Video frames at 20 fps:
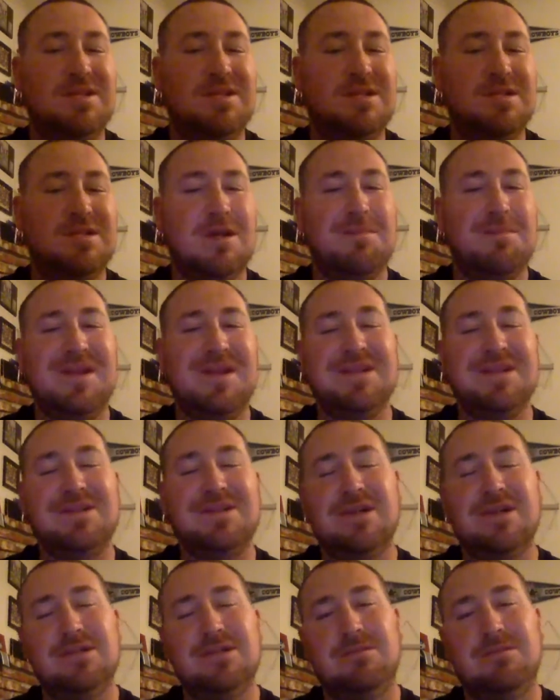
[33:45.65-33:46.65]
Because I mean that's
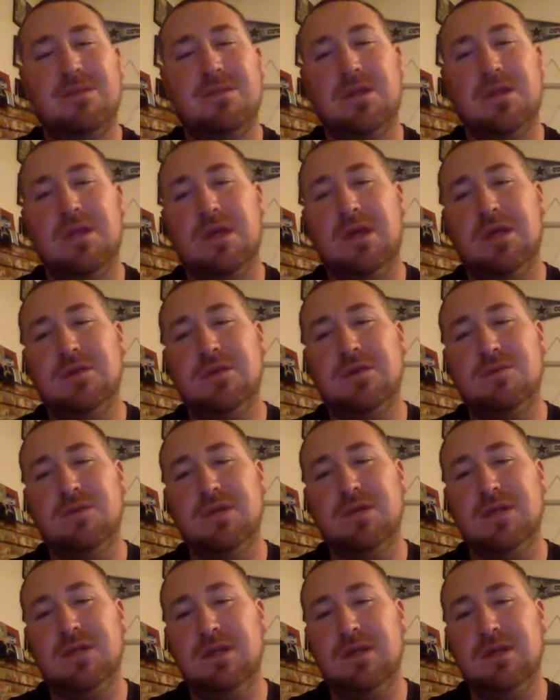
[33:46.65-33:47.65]
not something that he's
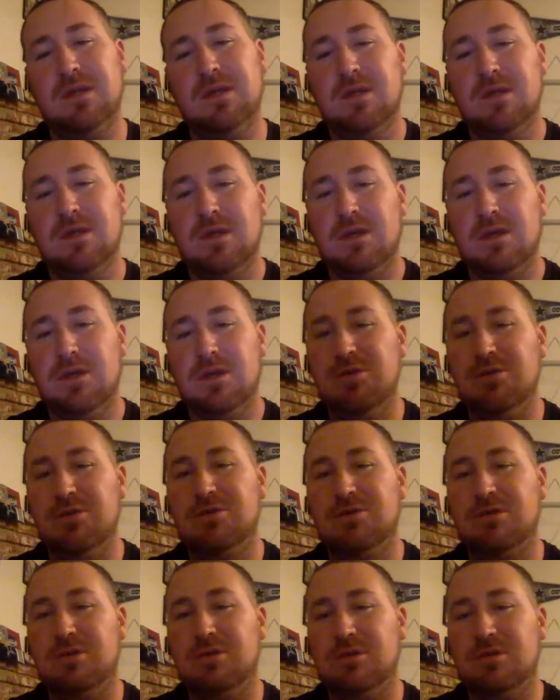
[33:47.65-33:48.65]
really
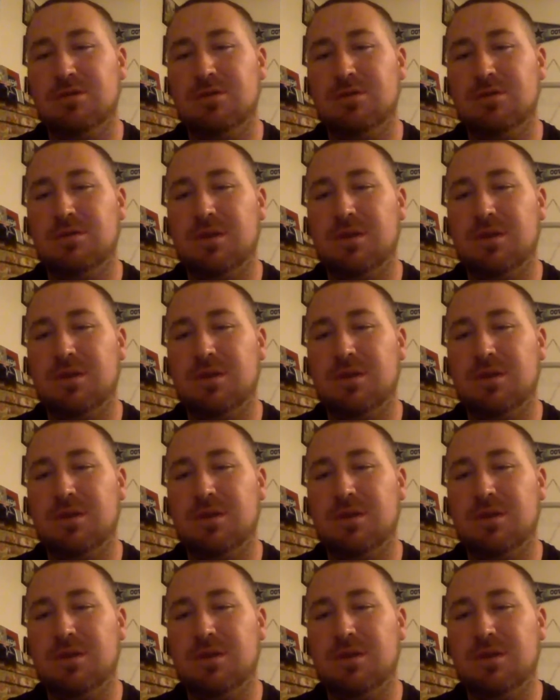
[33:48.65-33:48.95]
used to.